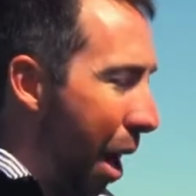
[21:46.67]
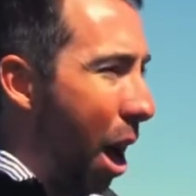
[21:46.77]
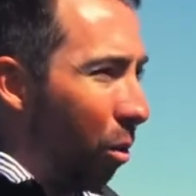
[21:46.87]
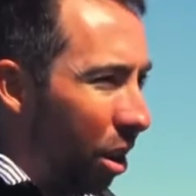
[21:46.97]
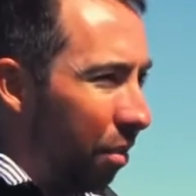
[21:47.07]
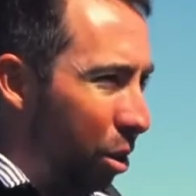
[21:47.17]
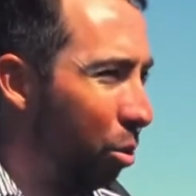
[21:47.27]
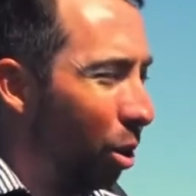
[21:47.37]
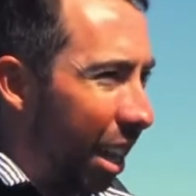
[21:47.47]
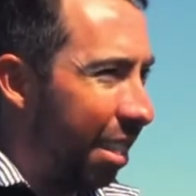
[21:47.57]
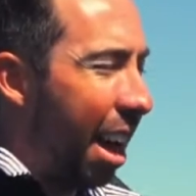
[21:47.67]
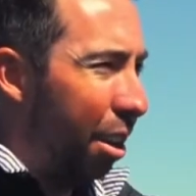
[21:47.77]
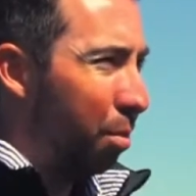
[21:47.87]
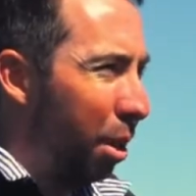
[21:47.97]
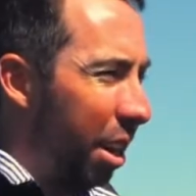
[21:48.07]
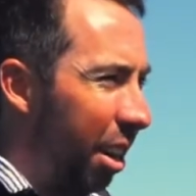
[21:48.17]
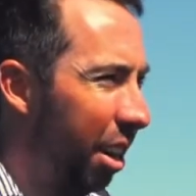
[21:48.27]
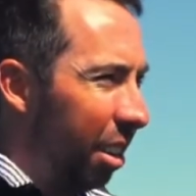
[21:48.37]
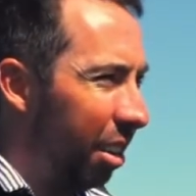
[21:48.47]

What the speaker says: power of a tool like that is pretty neat.